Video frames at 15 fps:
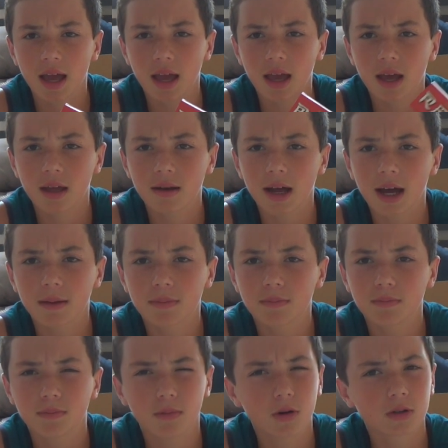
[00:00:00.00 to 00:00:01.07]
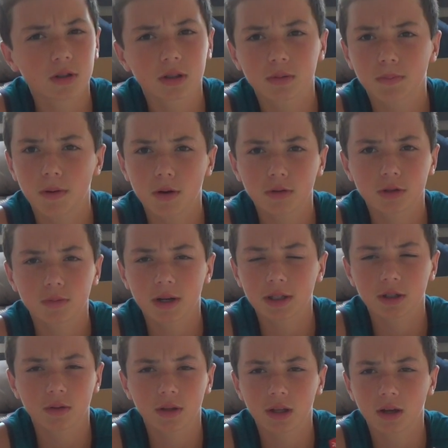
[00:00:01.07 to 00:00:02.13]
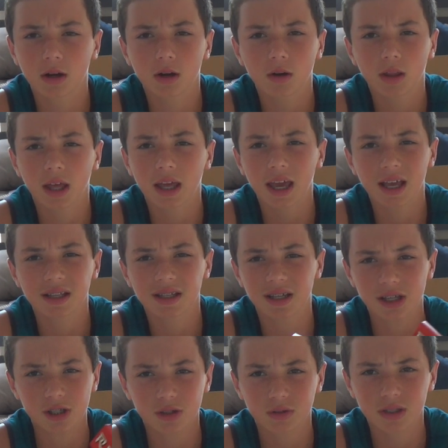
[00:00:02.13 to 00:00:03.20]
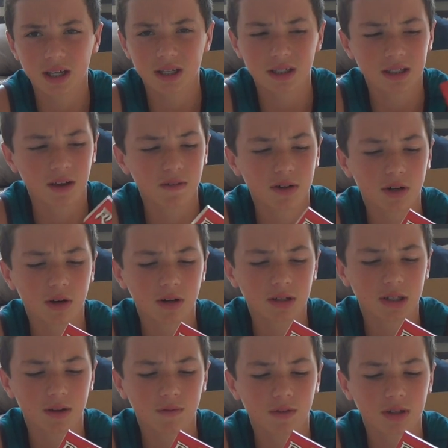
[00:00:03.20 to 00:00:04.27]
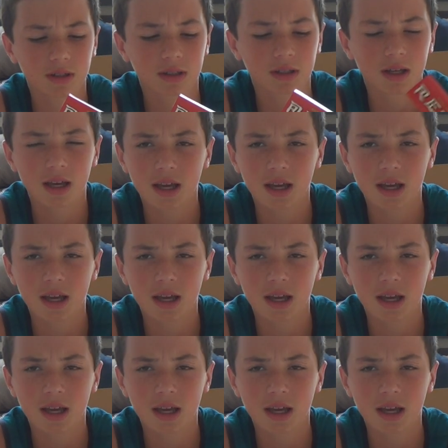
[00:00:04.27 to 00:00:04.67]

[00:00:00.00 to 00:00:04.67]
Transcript: And I most bones reds only are like 18, so it's like a seven dollar difference.